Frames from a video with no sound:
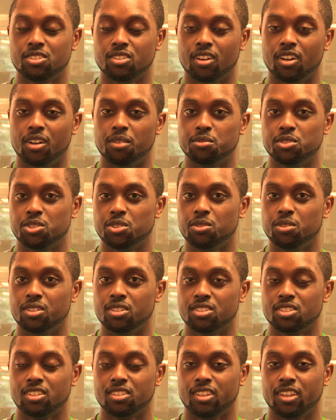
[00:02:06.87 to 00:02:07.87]
um,
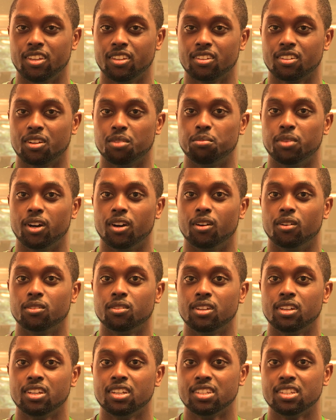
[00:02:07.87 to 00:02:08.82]
students to think about